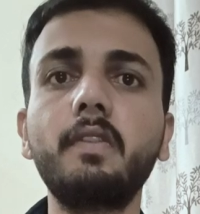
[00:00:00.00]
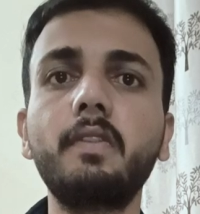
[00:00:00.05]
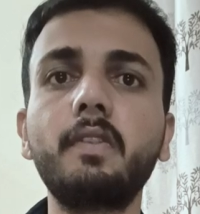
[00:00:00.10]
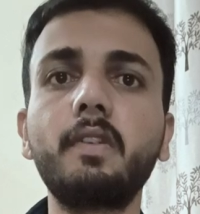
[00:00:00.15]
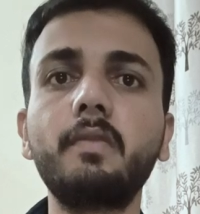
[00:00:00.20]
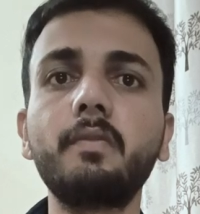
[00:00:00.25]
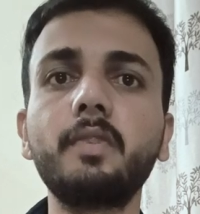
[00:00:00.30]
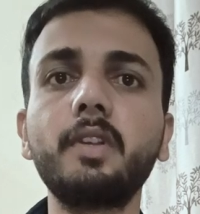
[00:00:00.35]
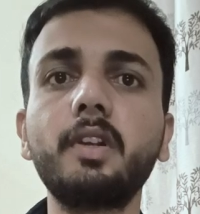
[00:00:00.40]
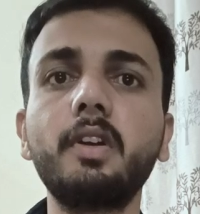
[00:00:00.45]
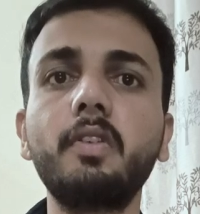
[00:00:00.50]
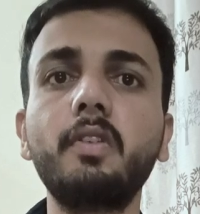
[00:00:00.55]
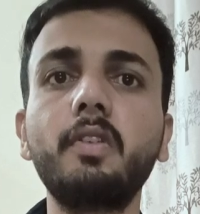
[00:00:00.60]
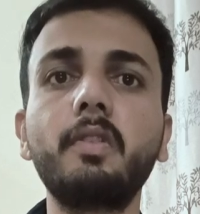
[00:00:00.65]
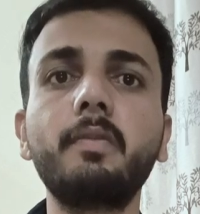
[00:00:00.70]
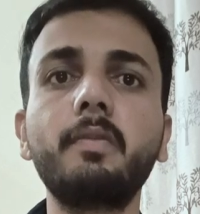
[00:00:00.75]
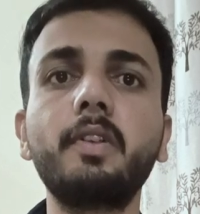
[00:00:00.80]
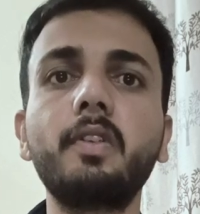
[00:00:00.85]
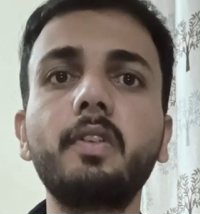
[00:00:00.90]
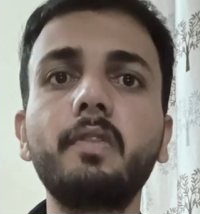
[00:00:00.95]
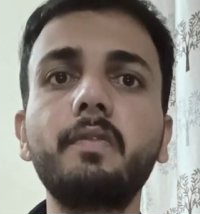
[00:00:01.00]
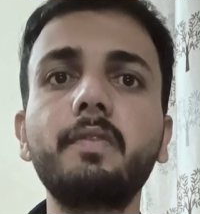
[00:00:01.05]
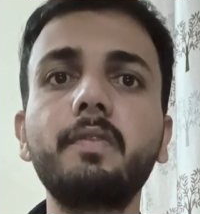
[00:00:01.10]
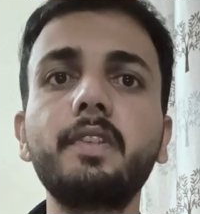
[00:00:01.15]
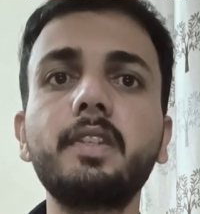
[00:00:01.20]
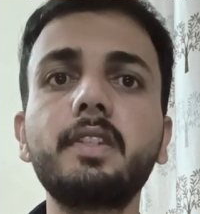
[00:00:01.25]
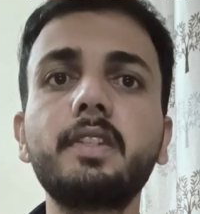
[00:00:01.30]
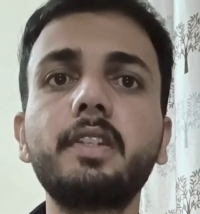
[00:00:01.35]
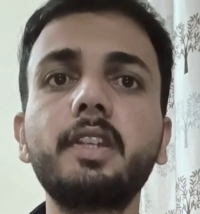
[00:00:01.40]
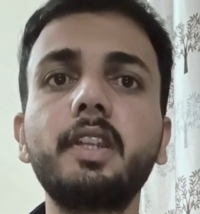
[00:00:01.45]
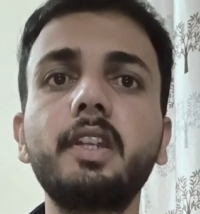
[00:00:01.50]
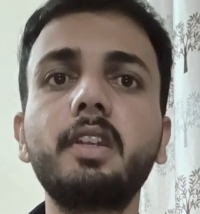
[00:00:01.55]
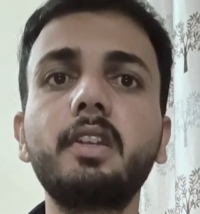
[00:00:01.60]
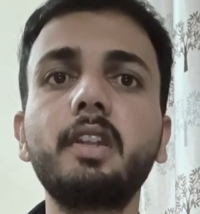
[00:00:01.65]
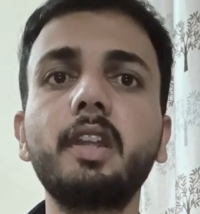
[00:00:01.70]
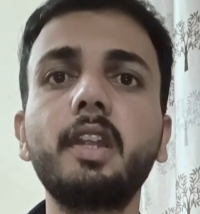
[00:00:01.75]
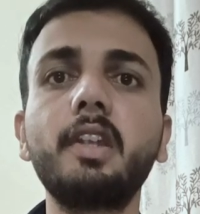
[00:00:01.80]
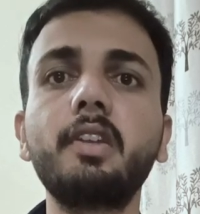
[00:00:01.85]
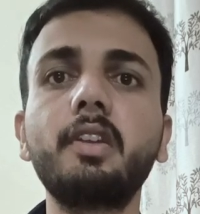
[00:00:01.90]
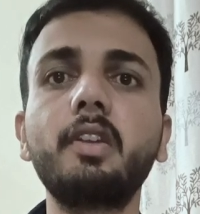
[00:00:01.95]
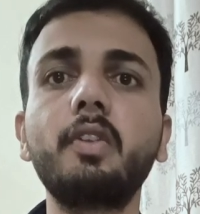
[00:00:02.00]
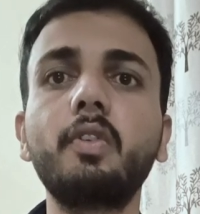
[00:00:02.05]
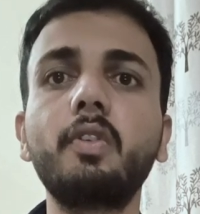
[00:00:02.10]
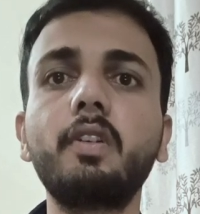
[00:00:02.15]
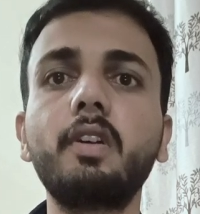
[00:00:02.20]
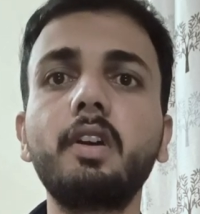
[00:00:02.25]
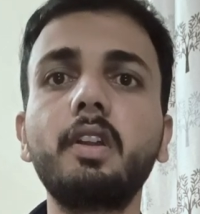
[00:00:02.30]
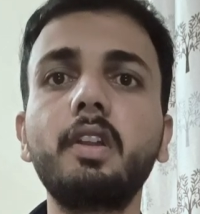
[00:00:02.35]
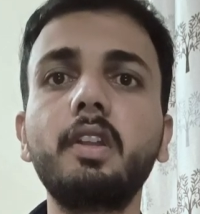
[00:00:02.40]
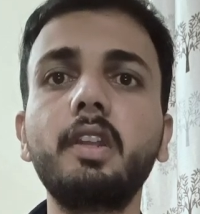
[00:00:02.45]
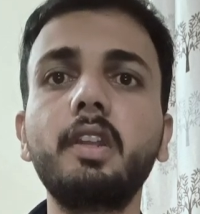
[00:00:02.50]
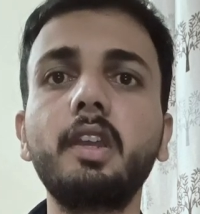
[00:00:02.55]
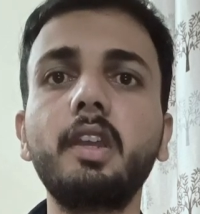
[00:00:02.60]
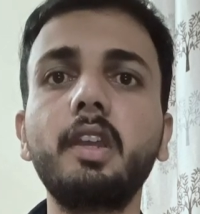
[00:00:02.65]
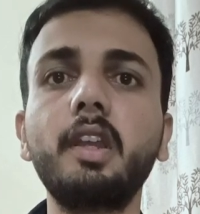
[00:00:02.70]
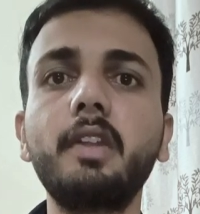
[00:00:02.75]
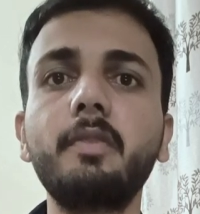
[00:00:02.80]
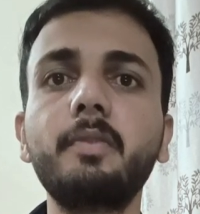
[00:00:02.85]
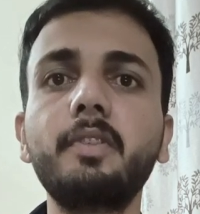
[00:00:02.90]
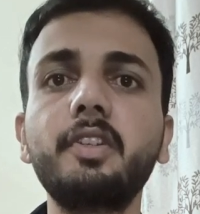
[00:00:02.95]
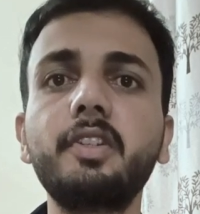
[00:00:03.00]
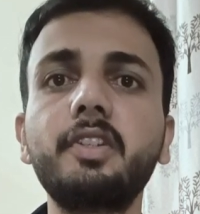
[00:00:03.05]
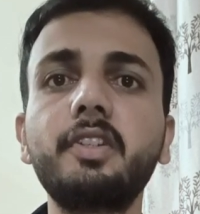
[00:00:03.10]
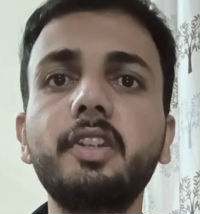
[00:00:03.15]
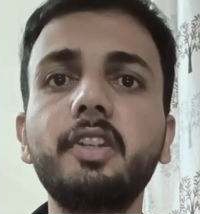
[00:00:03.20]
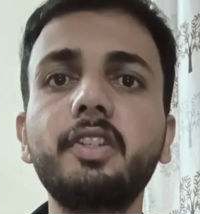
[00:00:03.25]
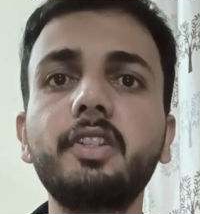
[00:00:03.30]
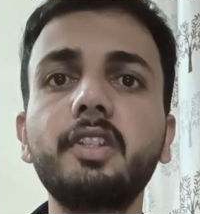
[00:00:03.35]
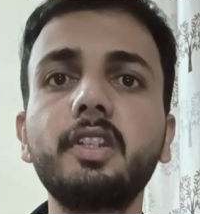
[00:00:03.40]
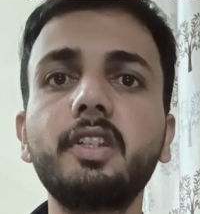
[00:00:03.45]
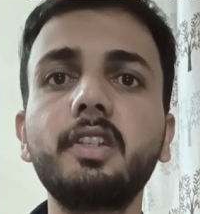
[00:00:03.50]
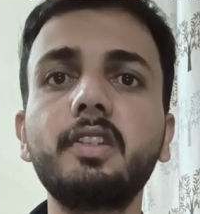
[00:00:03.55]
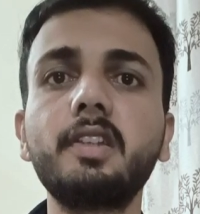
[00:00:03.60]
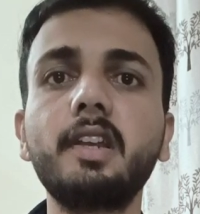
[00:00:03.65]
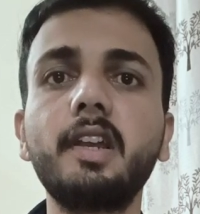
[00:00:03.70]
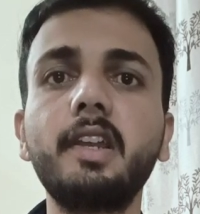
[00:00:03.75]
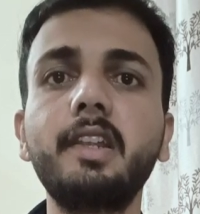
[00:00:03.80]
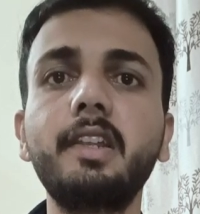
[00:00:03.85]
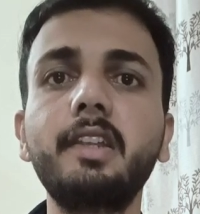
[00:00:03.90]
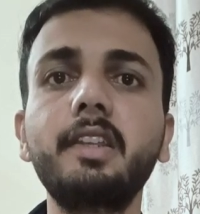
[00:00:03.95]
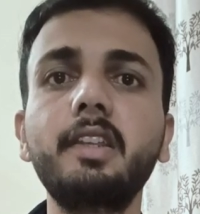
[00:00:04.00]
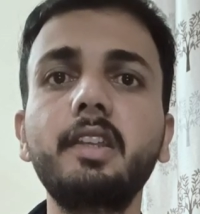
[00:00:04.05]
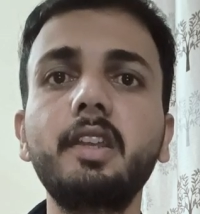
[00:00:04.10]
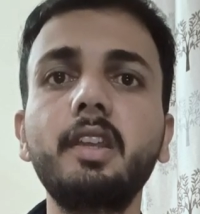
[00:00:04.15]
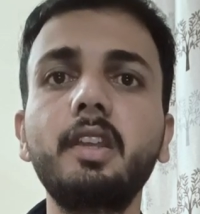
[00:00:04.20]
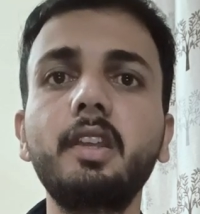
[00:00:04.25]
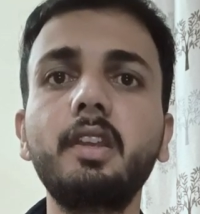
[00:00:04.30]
from the government office, state and local administration, is highly